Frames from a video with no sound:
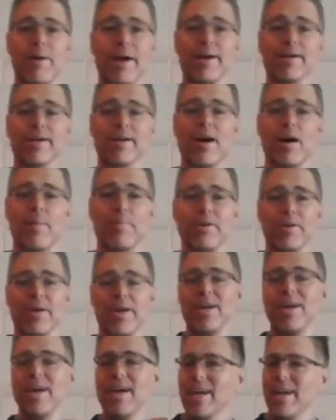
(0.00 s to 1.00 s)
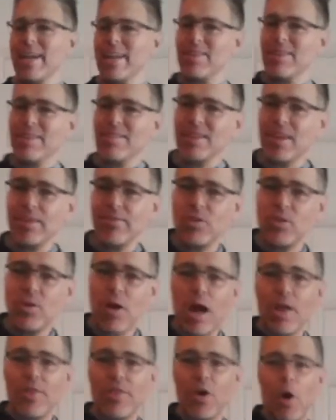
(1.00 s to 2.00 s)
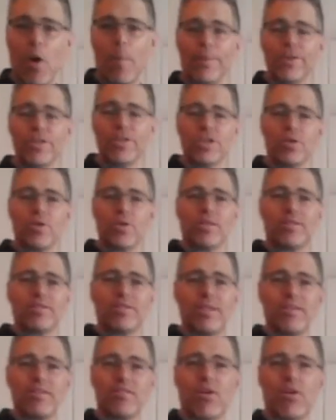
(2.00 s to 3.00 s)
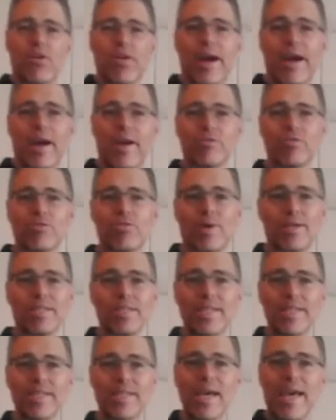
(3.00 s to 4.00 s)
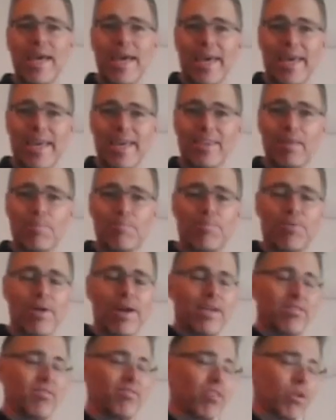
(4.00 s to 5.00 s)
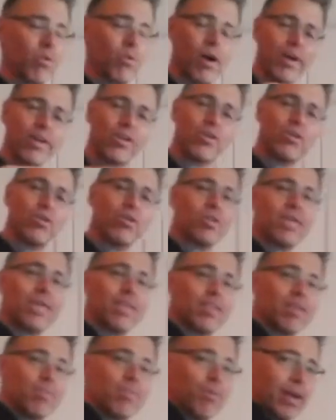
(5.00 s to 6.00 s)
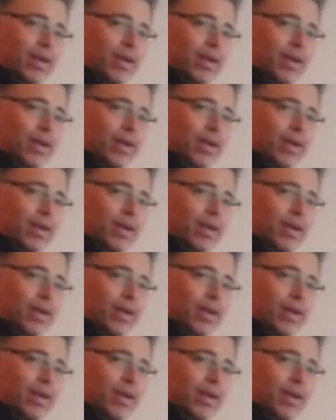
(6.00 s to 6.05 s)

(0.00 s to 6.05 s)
back up. Okay, now this gives you other opportunities on how to actually hit the break. So I could hit the